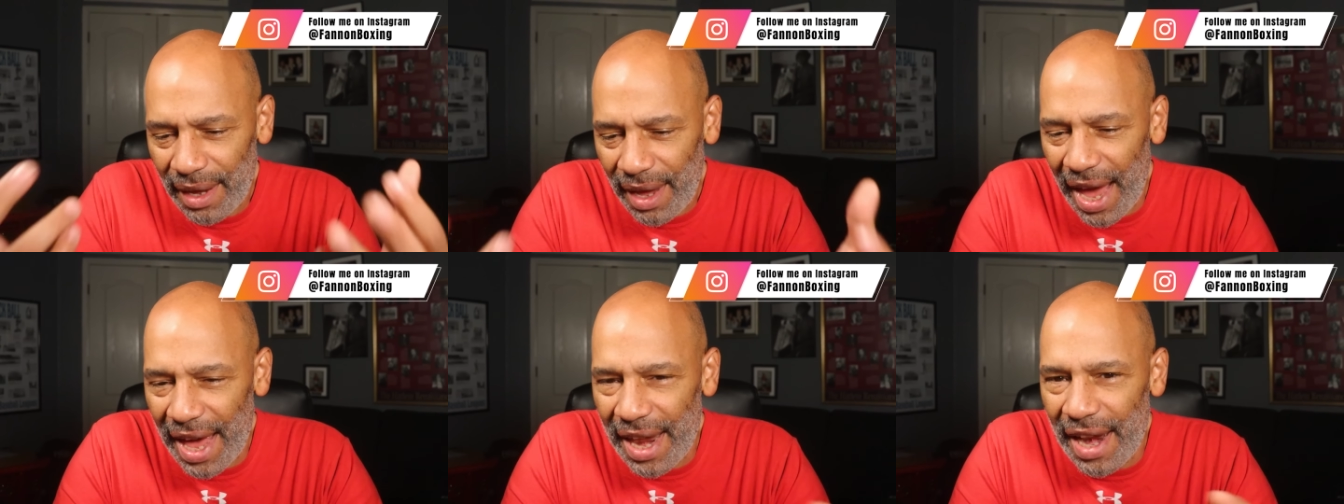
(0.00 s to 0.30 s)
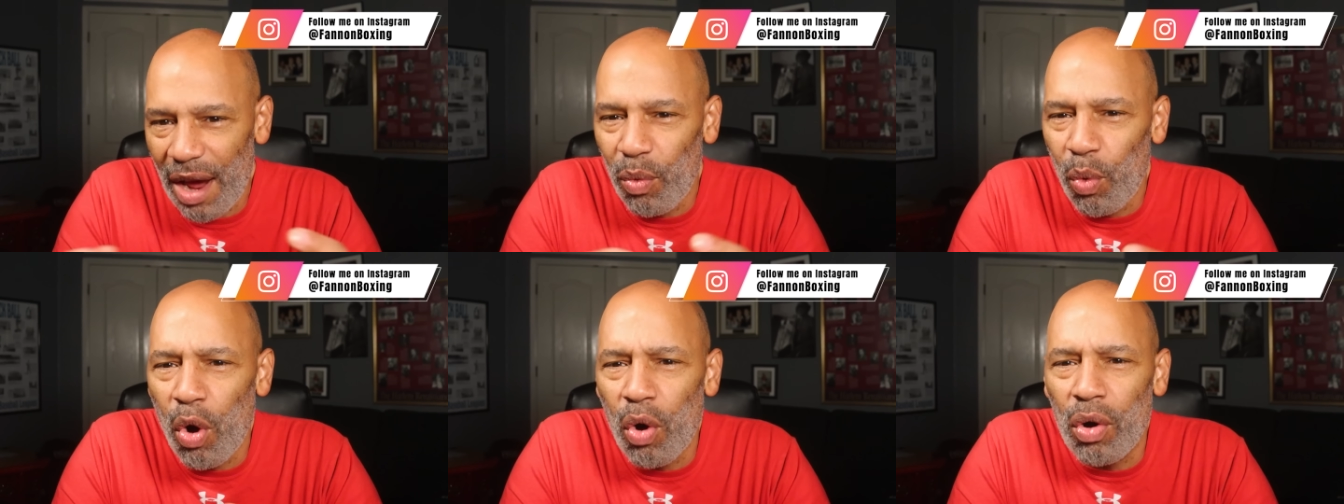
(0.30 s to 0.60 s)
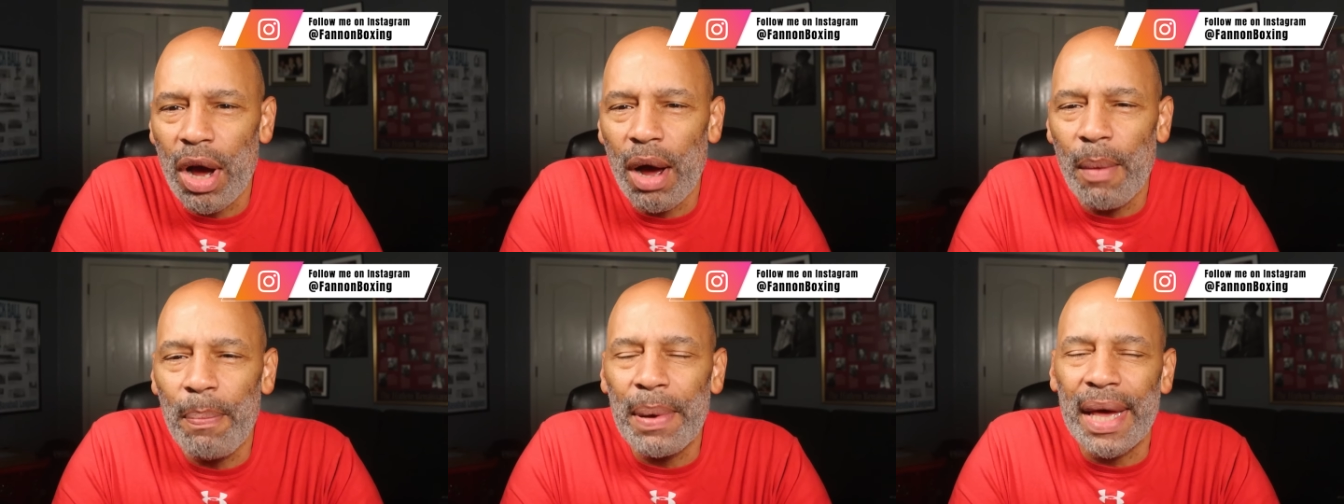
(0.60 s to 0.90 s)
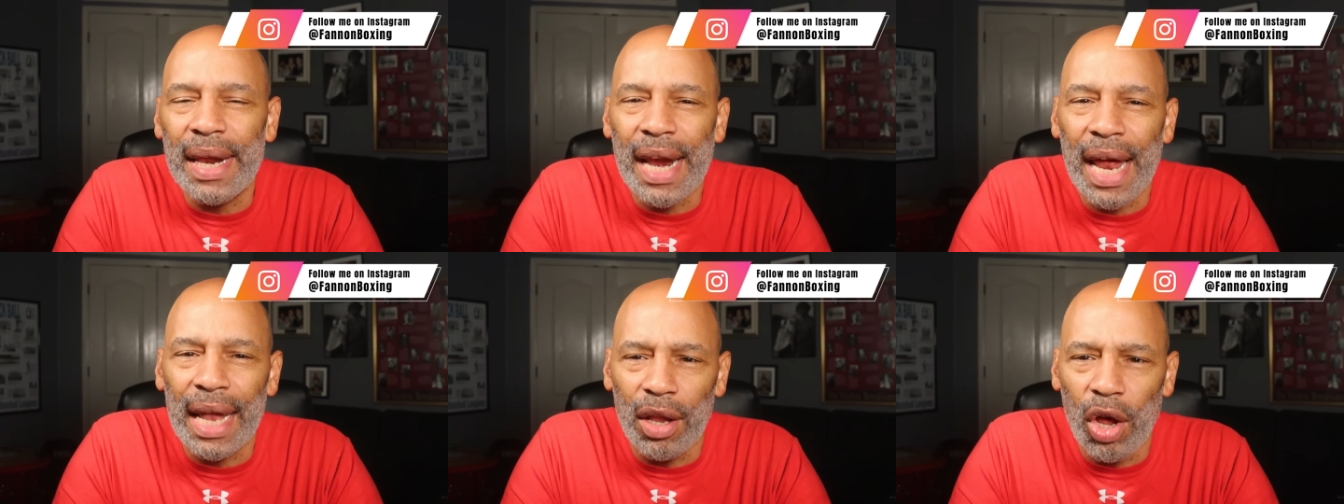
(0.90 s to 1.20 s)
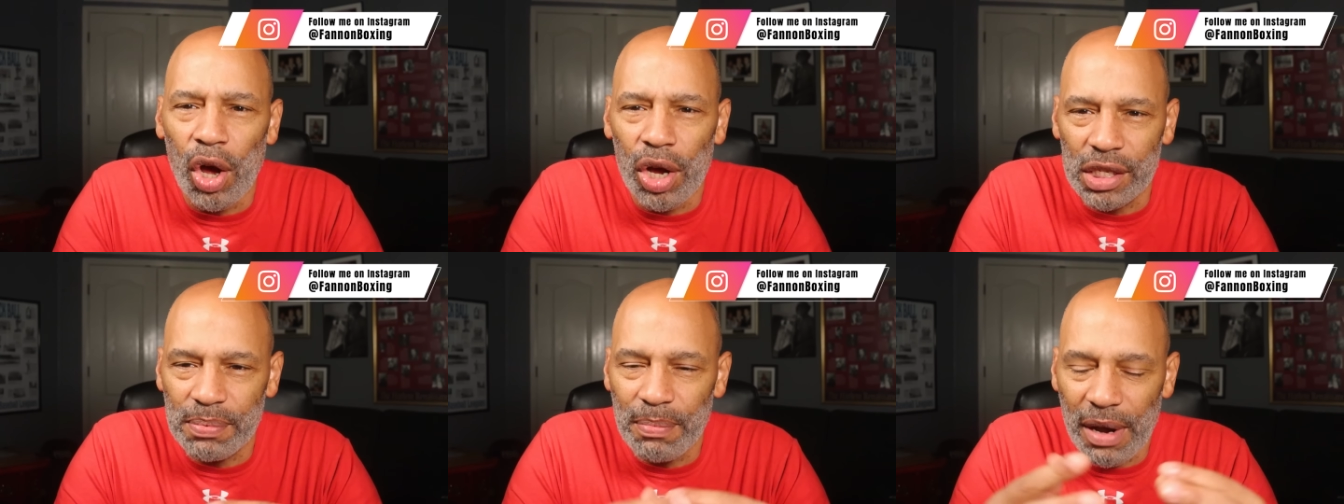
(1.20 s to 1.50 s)
and I woke up and I
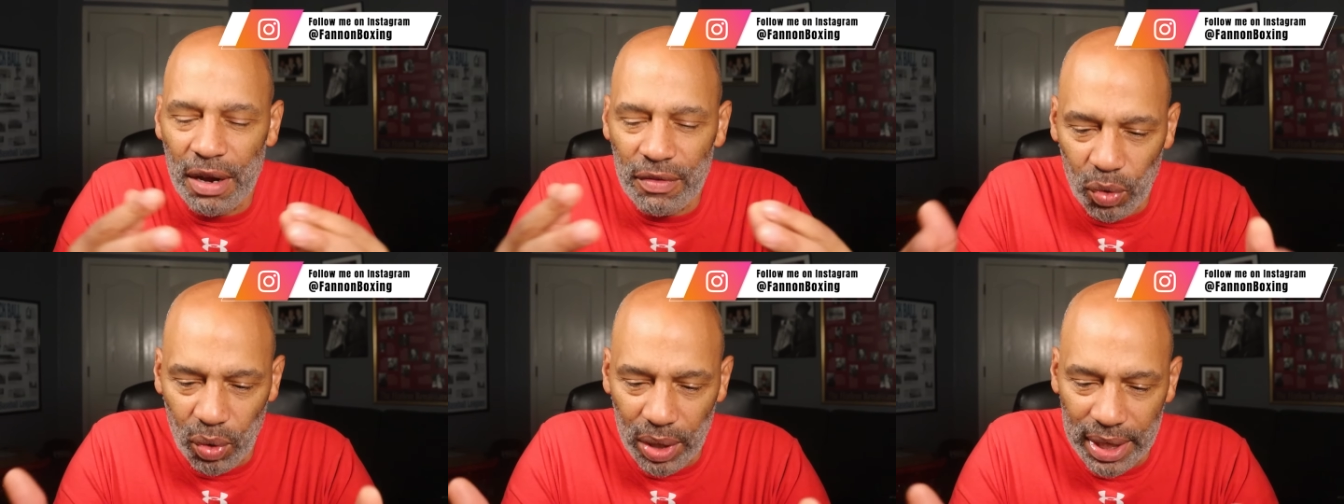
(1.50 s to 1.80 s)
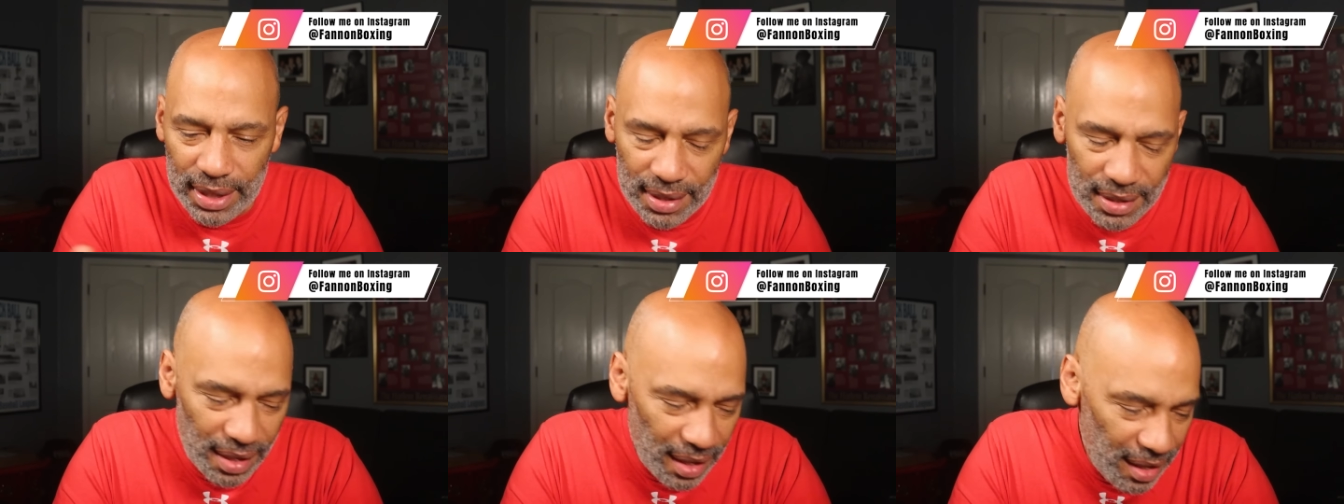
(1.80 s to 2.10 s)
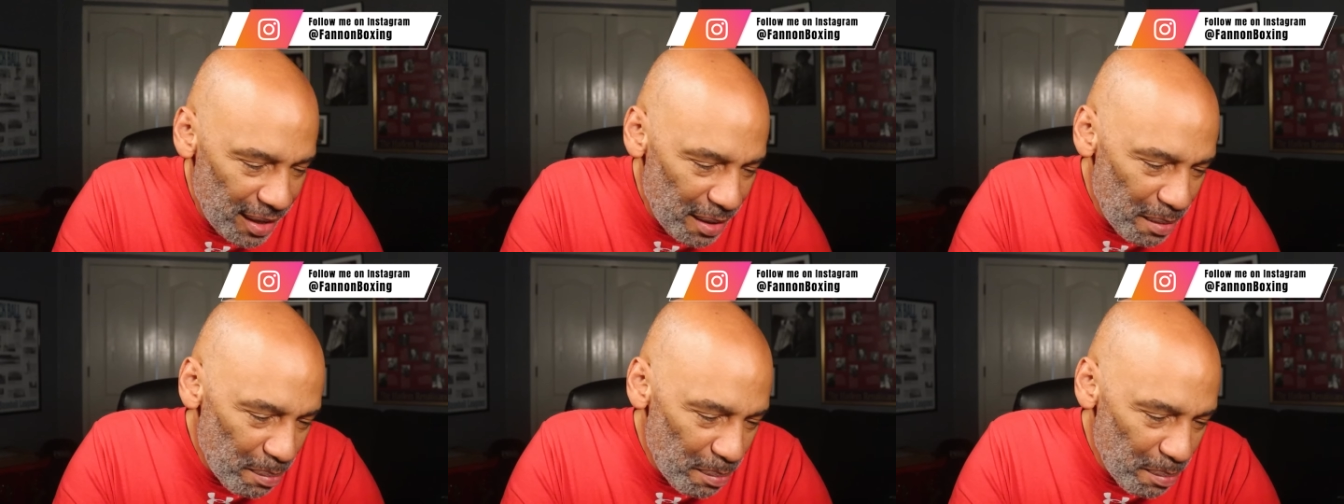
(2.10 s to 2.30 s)
lost my voice.